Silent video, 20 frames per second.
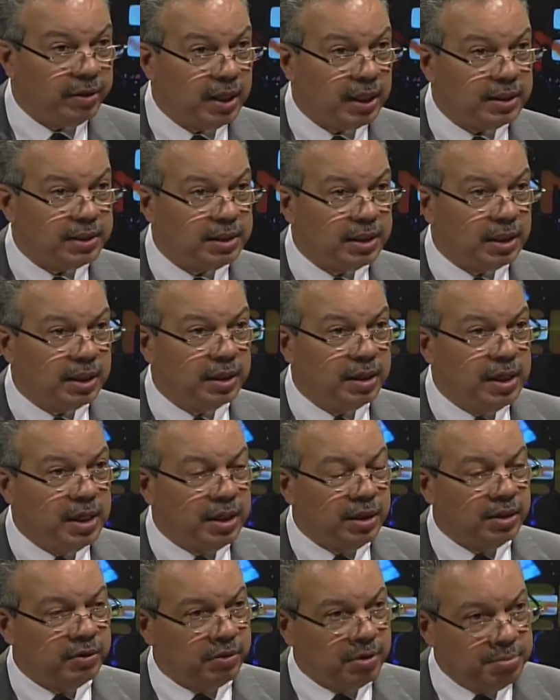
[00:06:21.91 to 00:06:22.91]
that the
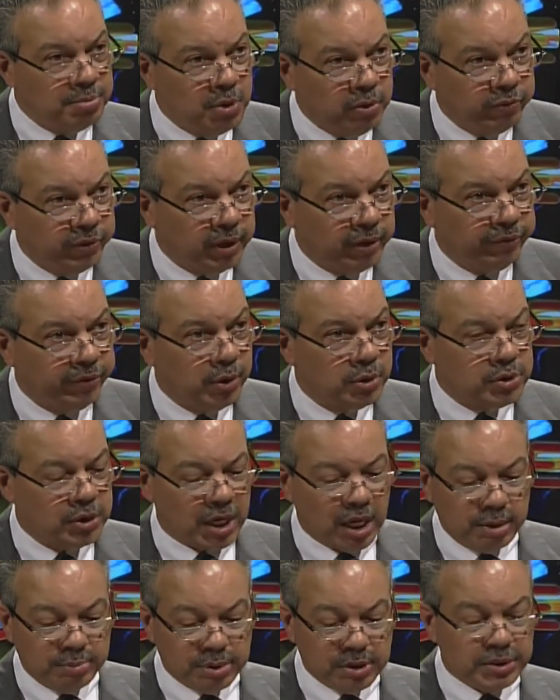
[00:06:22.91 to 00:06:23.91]
removal of those
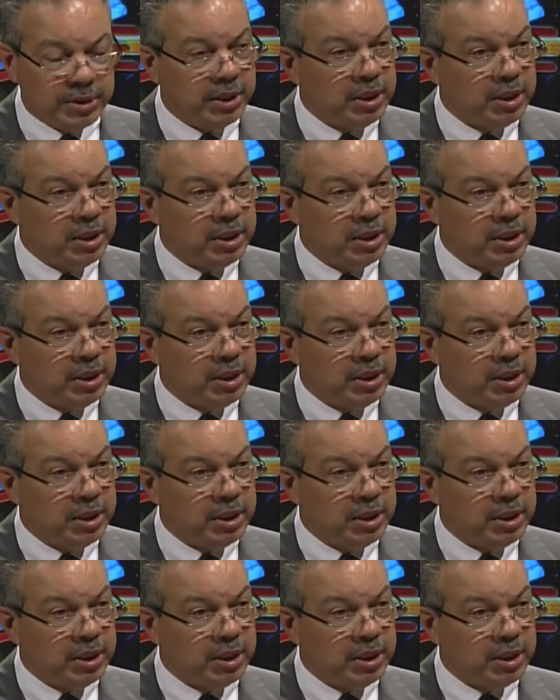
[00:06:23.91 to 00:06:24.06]
cables,